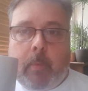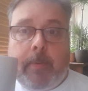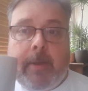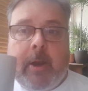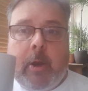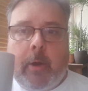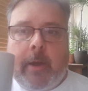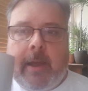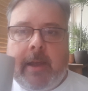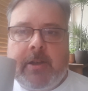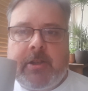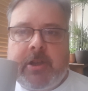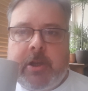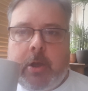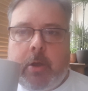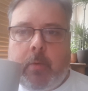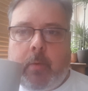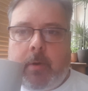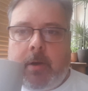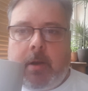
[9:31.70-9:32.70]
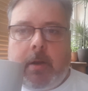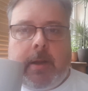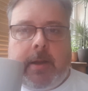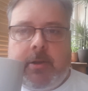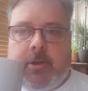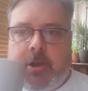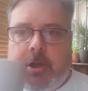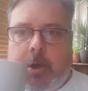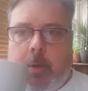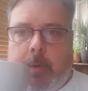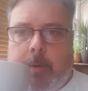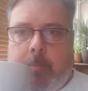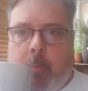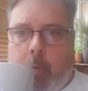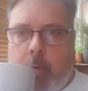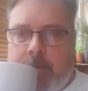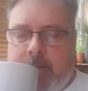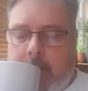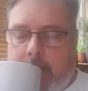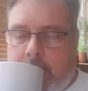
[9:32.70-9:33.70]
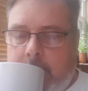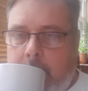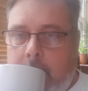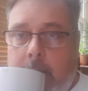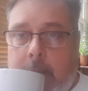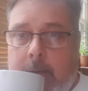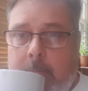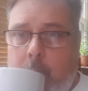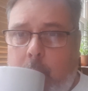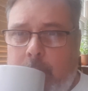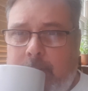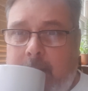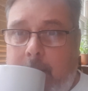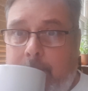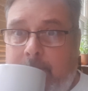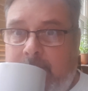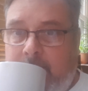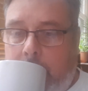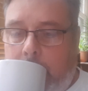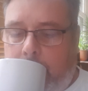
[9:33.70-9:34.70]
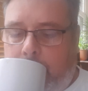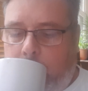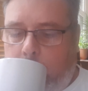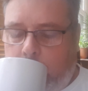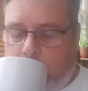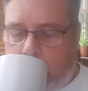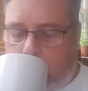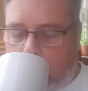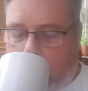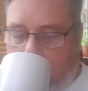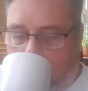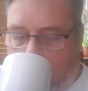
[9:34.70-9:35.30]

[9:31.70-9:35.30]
looking to you into you in more depth in the future.